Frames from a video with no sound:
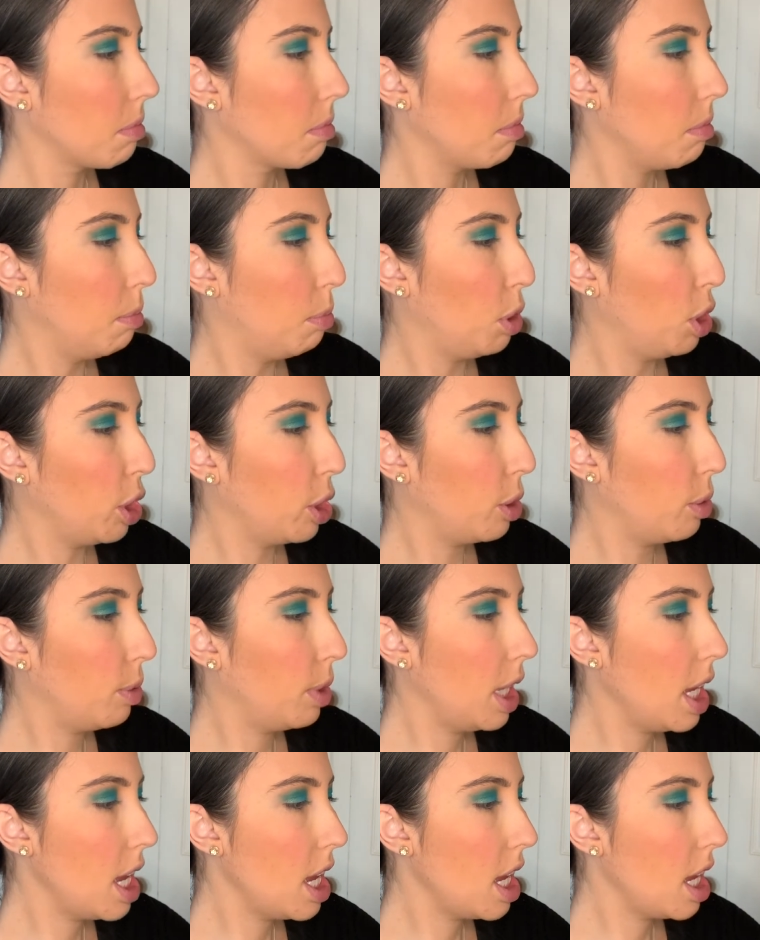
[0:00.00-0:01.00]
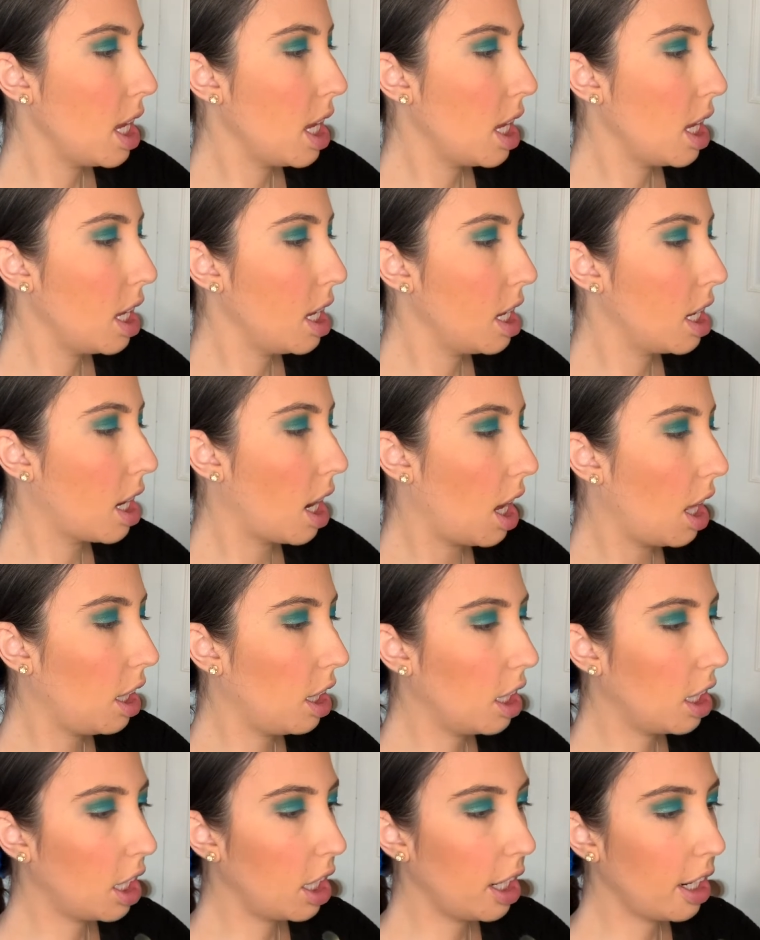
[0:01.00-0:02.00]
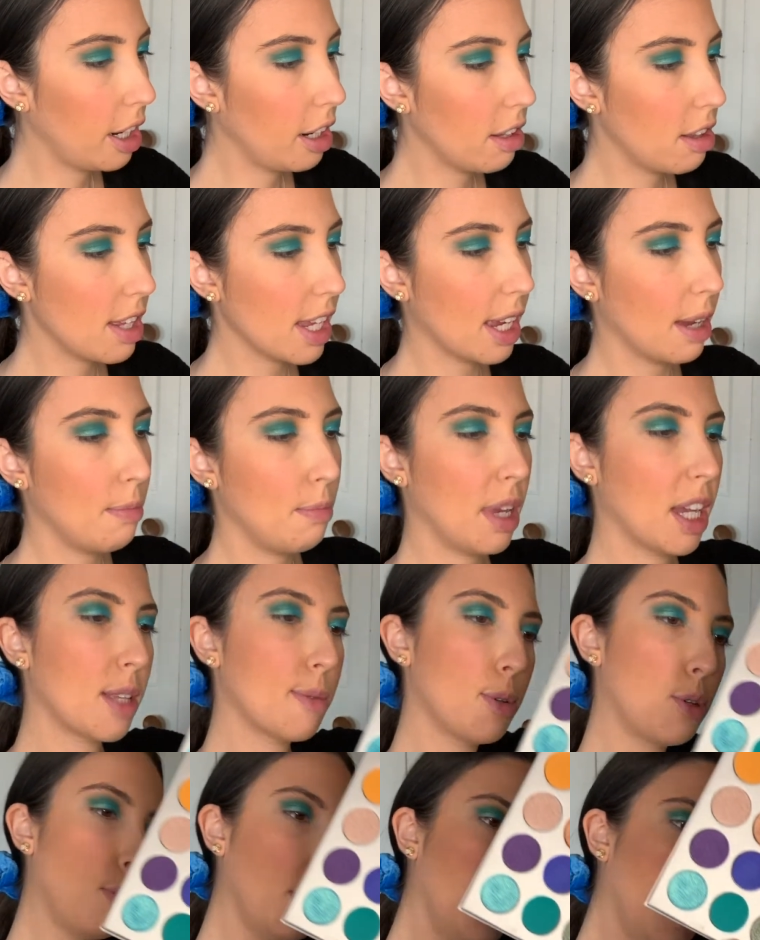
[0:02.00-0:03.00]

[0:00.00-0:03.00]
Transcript: bluey color. It's like a mix between